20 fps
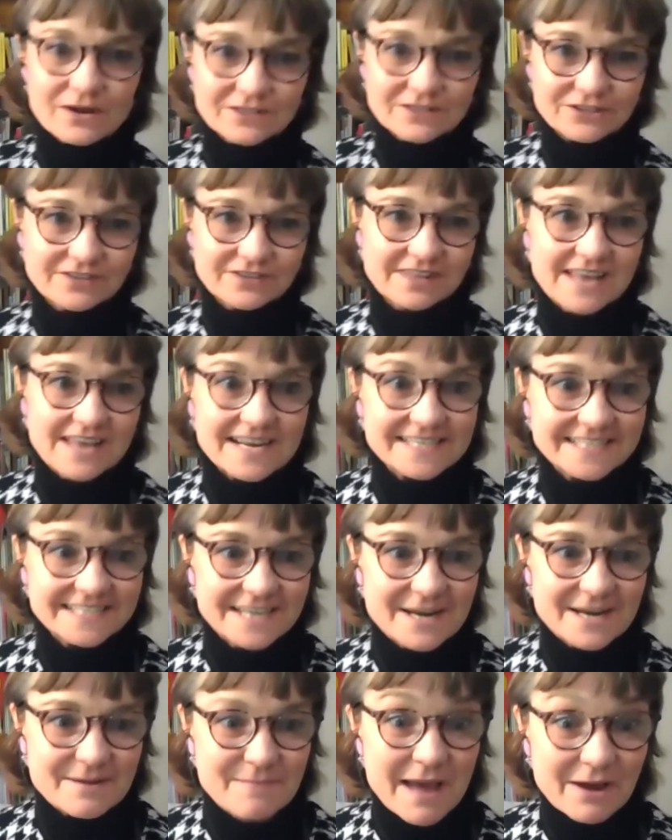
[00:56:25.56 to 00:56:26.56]

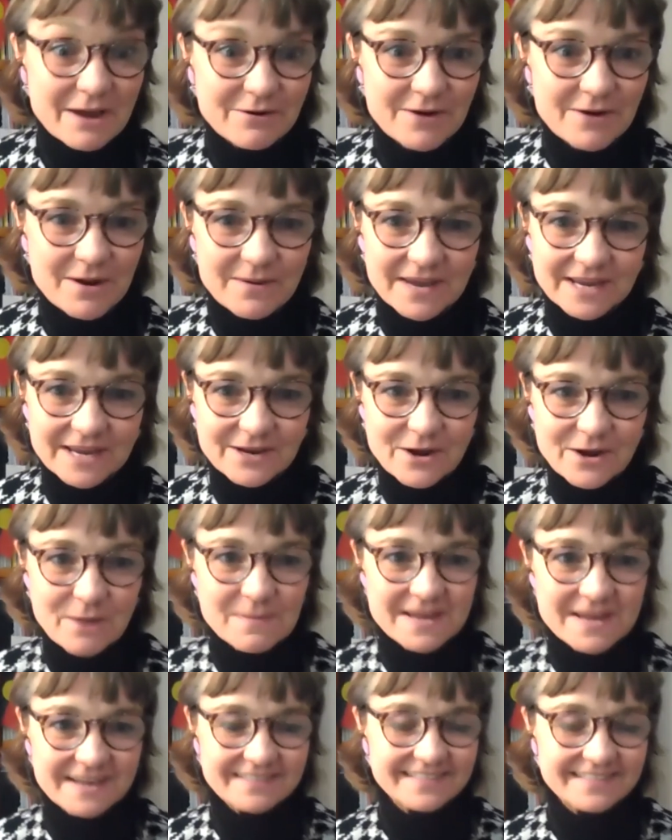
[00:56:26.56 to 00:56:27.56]
Australasian
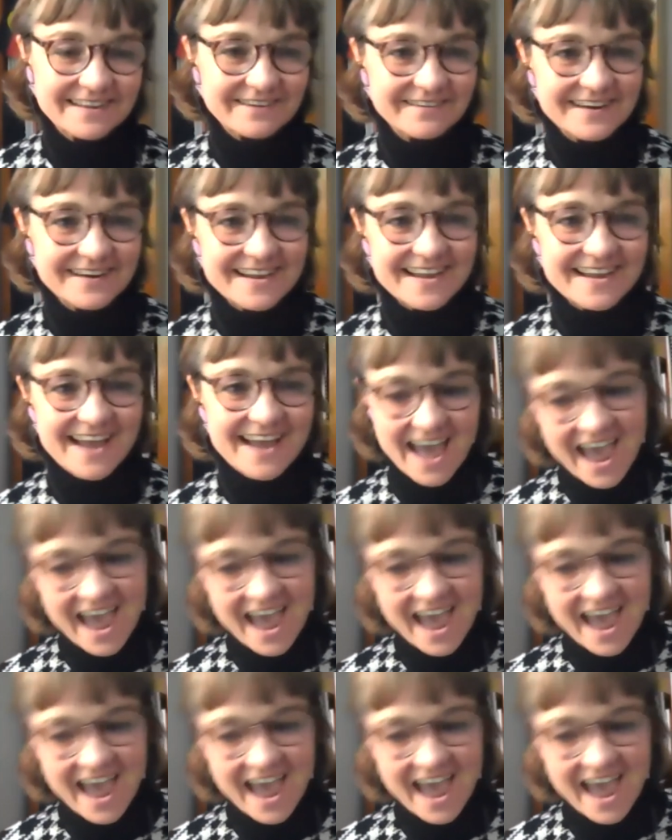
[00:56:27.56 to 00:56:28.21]
macroeconomic theory.